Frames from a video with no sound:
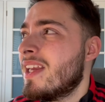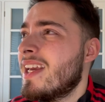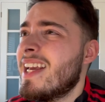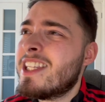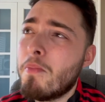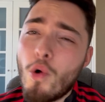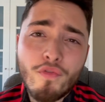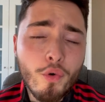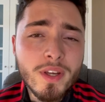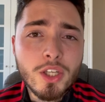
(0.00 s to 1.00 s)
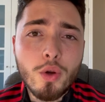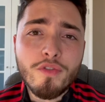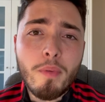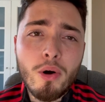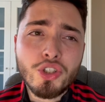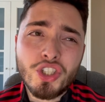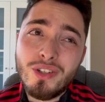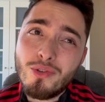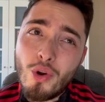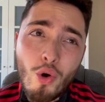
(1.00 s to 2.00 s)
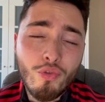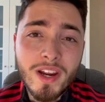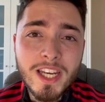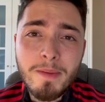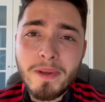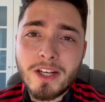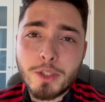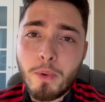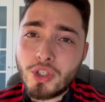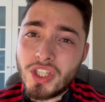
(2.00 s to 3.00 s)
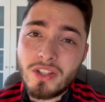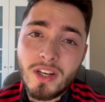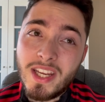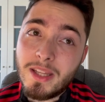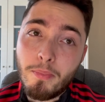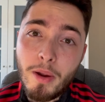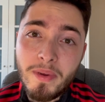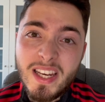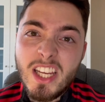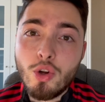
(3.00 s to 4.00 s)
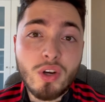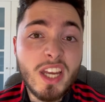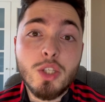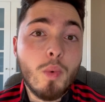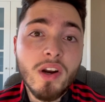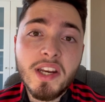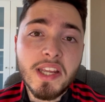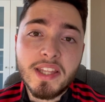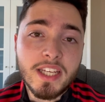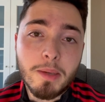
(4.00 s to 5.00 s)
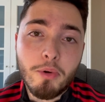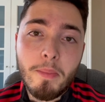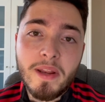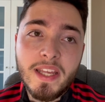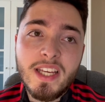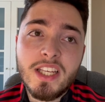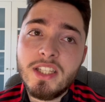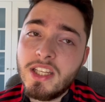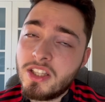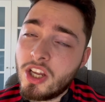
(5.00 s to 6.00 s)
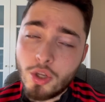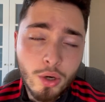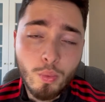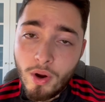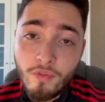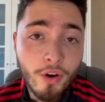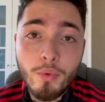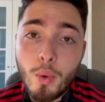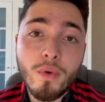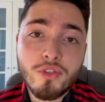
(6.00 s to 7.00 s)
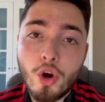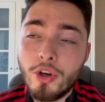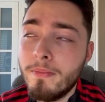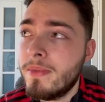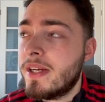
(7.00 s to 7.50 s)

Is it more of a risk going with Poch? Not really, because Poch has done it in the Premier League. Not that he's won anything in the Premier League. He's done well, very well with Tottenham.